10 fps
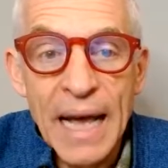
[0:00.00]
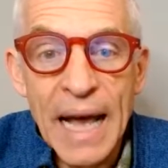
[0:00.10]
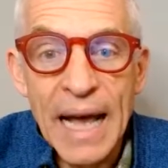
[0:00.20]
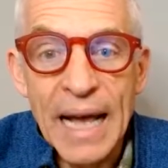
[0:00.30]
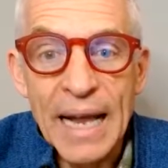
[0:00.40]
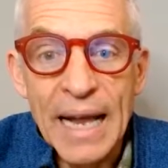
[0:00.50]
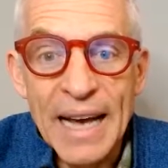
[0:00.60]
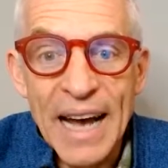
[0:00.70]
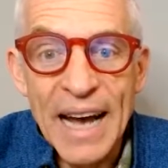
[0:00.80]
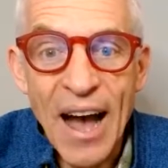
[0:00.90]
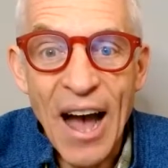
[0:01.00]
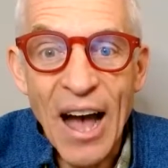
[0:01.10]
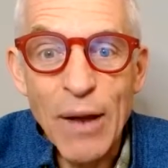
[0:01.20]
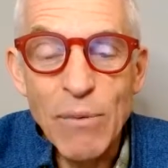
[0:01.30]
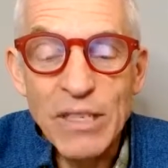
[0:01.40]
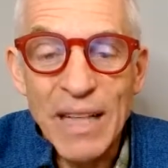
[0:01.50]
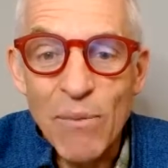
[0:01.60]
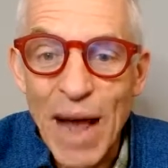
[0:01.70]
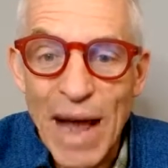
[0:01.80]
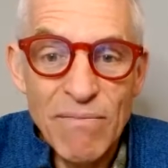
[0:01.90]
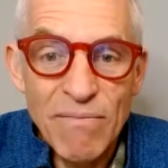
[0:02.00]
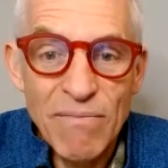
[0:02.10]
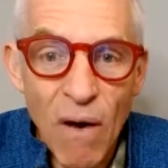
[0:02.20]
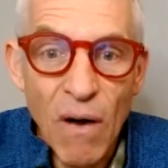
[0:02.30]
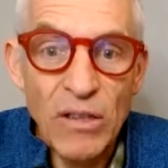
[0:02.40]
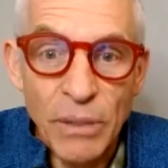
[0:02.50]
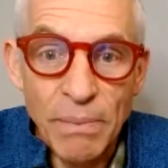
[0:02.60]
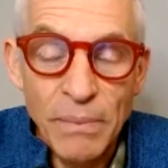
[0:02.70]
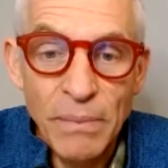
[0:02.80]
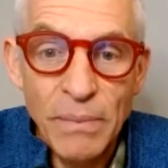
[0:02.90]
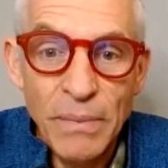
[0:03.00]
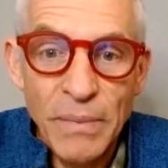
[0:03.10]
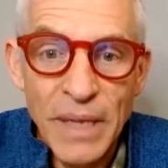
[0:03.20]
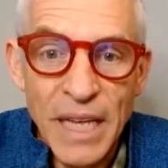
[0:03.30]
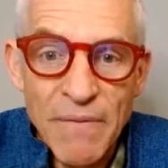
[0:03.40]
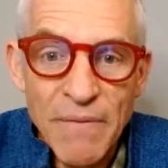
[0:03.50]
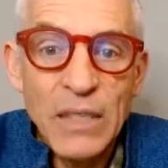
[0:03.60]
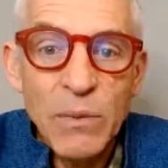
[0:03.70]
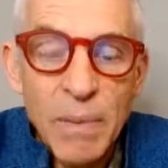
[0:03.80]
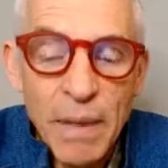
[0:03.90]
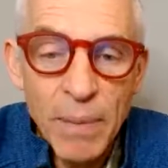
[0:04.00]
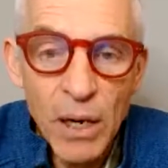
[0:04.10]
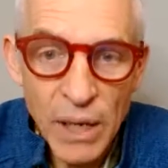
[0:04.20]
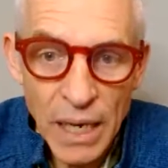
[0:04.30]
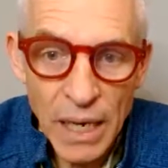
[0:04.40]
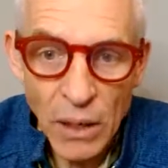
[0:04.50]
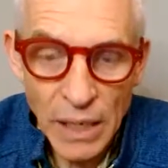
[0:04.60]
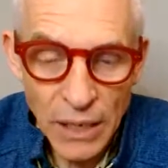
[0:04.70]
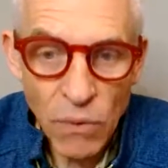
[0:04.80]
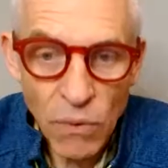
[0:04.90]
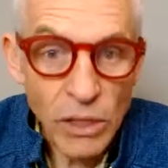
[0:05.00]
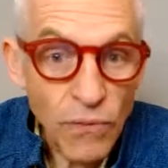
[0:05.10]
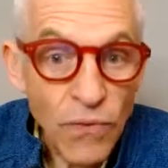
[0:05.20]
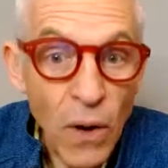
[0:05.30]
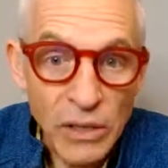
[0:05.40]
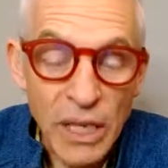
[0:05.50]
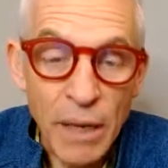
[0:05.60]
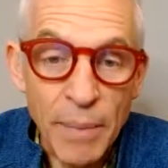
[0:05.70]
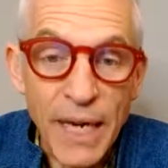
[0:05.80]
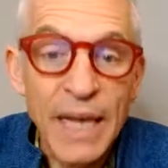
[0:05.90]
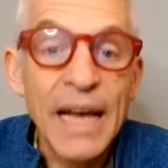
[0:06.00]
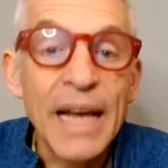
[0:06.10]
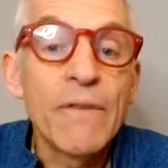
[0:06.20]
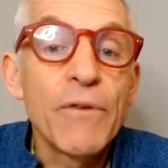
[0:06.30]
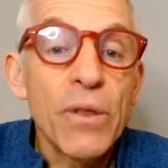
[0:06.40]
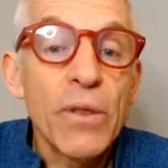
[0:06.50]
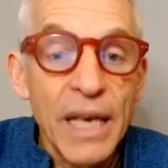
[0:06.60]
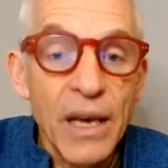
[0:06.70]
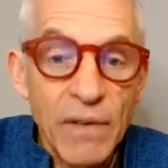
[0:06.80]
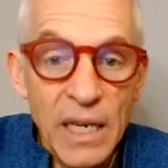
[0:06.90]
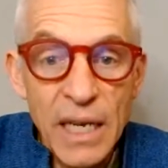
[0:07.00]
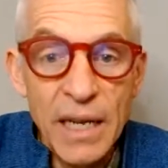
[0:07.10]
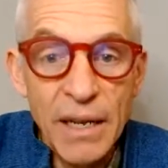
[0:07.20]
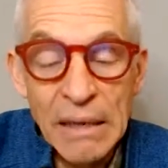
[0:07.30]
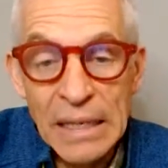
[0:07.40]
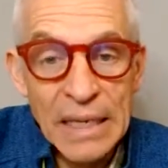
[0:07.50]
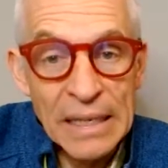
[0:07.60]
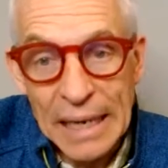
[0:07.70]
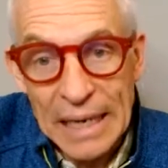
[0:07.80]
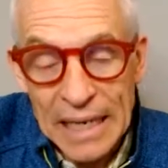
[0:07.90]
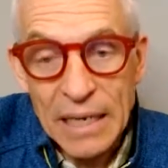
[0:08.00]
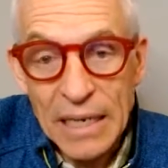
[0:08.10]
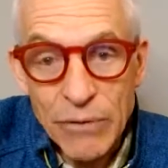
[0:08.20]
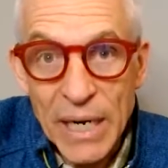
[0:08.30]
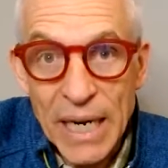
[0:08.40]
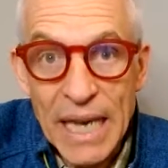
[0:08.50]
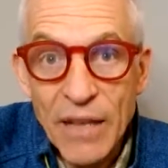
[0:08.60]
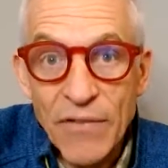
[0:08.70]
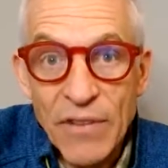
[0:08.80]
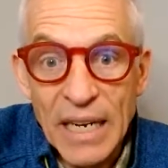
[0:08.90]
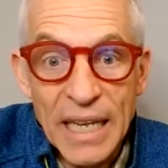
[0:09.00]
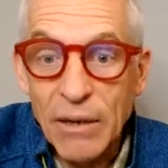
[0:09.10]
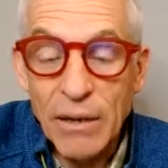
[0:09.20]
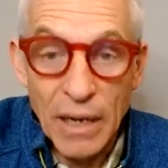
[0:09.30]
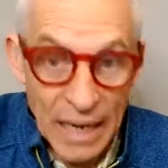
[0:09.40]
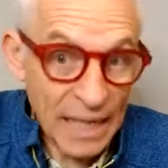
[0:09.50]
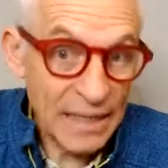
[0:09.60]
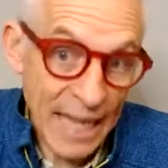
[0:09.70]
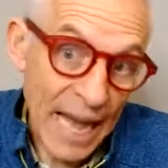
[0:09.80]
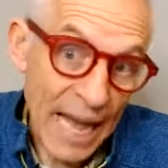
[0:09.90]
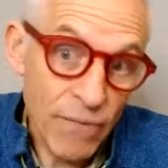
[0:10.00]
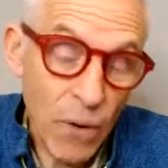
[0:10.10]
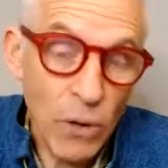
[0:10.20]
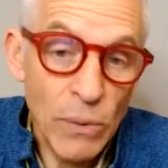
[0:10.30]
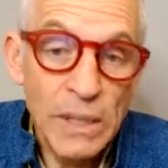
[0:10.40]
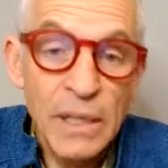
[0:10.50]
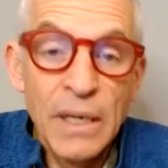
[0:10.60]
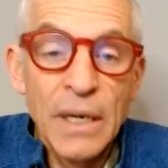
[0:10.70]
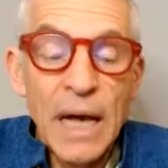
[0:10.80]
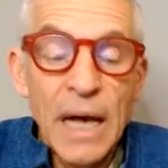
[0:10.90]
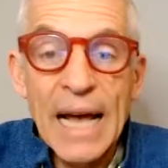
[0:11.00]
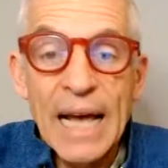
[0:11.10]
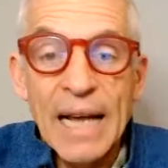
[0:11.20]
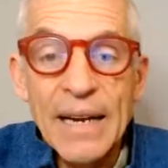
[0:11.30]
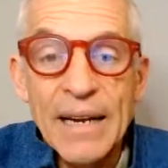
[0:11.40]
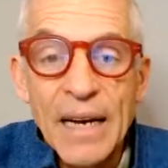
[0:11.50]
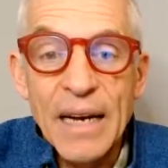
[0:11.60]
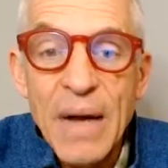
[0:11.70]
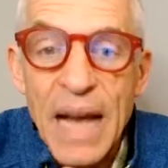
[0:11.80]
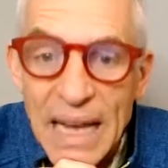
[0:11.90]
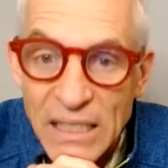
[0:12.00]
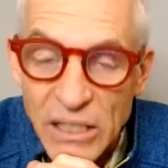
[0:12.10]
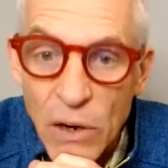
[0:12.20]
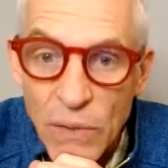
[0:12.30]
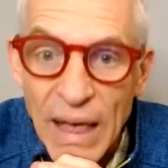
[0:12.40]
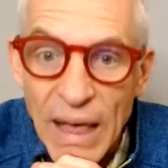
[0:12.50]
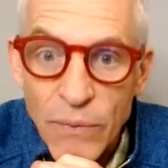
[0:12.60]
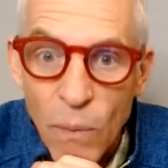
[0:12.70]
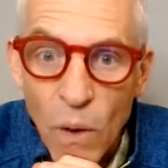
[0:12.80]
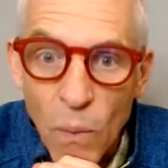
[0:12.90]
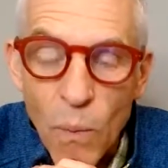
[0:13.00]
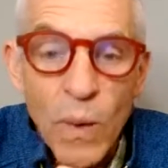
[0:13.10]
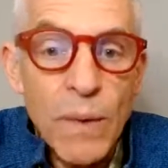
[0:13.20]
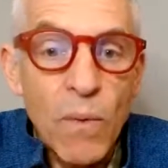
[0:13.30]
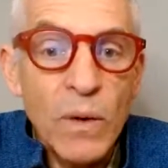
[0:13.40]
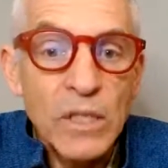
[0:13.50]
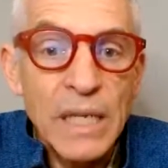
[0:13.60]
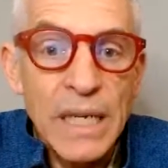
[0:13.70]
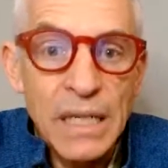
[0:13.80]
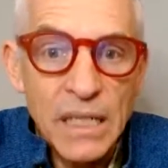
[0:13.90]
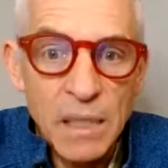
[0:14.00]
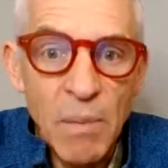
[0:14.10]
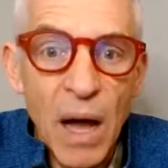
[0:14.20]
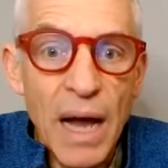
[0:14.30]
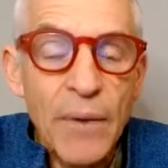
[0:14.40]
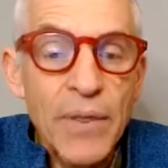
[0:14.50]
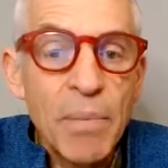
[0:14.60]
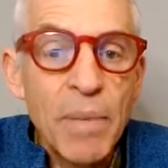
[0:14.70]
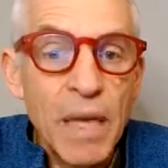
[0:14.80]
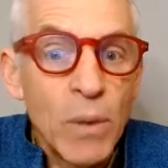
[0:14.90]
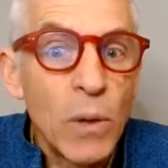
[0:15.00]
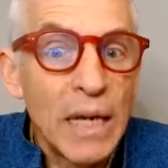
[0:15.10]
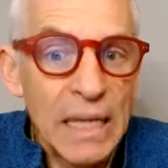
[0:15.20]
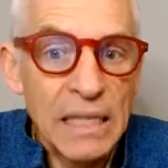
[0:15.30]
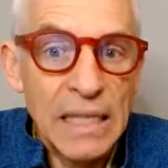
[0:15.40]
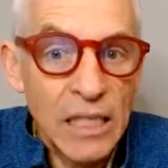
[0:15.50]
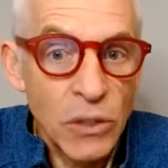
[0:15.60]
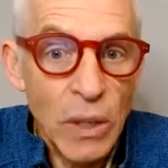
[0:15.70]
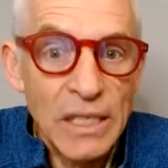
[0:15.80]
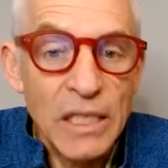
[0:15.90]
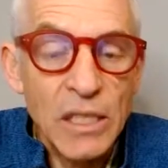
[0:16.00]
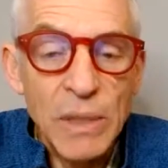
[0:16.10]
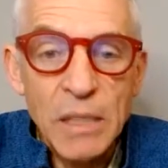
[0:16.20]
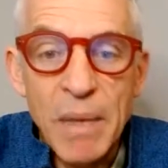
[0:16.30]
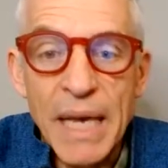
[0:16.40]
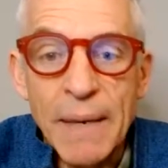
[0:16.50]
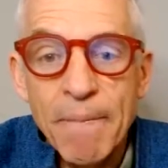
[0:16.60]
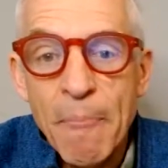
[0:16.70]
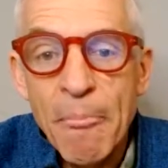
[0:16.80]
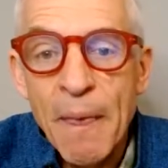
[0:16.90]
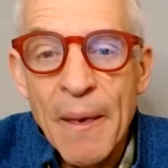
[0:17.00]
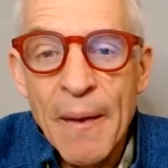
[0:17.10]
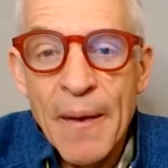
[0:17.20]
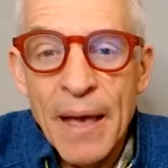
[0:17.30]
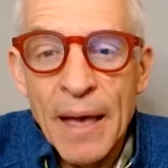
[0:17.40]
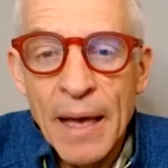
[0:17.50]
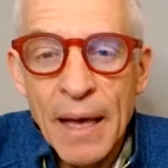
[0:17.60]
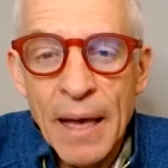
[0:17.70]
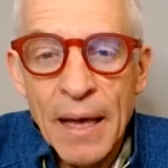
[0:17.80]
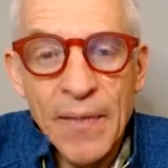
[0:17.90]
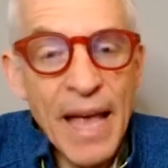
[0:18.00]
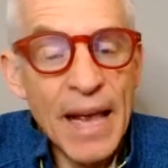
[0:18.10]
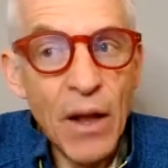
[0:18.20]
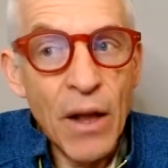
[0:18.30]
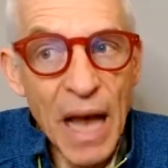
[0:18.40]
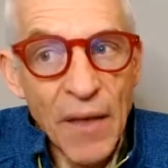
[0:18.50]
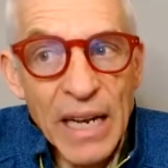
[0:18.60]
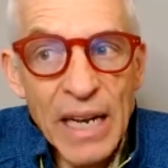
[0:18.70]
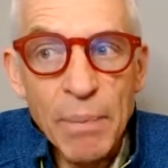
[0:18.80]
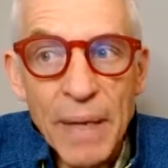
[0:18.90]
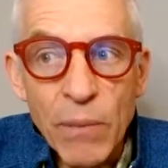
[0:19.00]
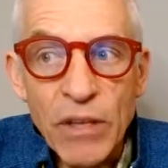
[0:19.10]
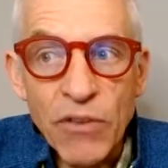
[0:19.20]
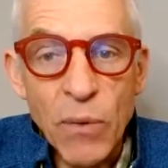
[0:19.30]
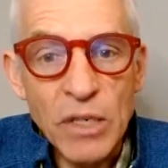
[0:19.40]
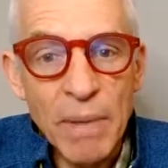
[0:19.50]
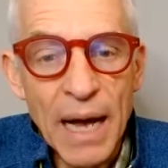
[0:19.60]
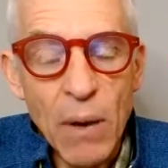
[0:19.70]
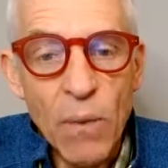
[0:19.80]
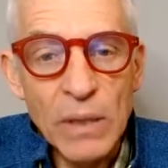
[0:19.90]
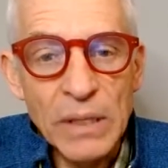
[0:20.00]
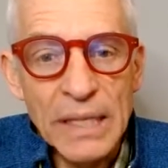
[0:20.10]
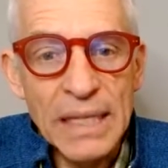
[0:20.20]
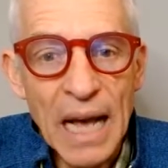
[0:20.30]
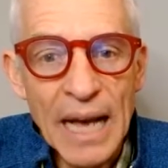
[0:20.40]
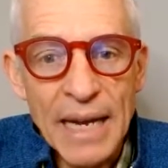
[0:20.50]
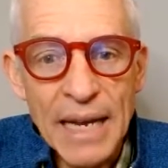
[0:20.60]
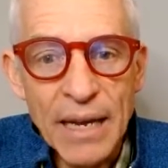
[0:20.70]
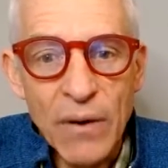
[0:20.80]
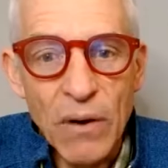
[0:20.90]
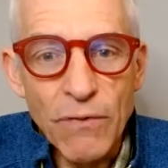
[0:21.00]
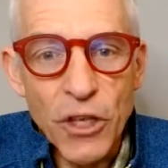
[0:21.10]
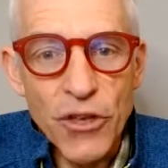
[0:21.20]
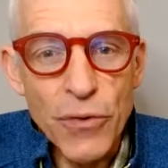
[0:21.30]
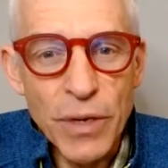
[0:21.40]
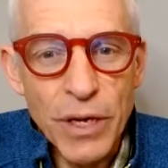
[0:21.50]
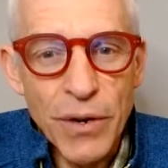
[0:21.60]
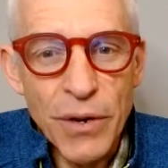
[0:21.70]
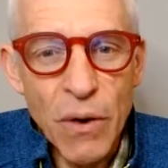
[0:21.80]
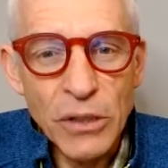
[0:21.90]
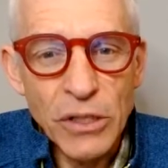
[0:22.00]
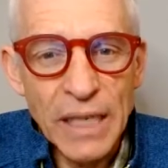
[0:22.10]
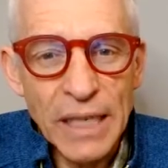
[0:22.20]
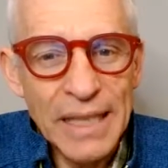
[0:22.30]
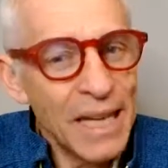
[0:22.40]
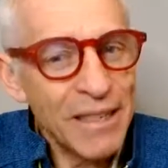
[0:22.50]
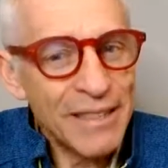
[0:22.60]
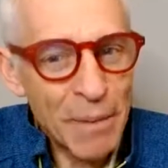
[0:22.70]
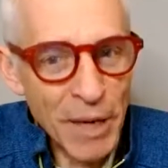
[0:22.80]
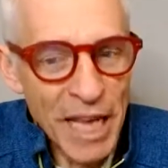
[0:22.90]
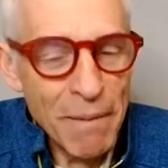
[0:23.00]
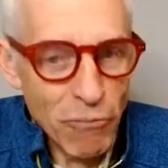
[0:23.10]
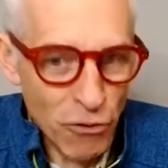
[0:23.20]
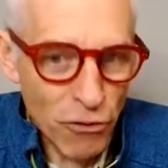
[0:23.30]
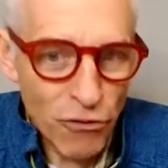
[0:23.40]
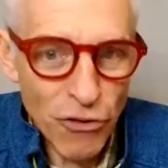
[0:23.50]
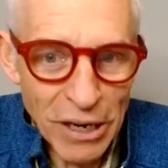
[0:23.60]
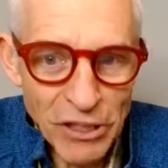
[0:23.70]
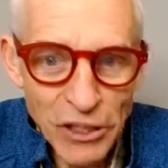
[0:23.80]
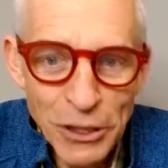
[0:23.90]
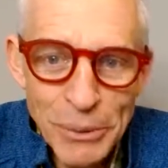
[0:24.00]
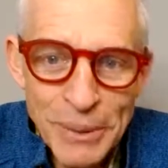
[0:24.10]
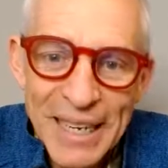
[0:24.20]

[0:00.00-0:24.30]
And I was like, wow, awesome. If that's what people are looking in order to follow somebody, and if you're thinking of a leader really isn't a leader unless they have followers. And so that is what we want to inspire in the people who are listening to us as we speak. Then the other little bit we talked about was this idea of you cannot tell somebody to trust you.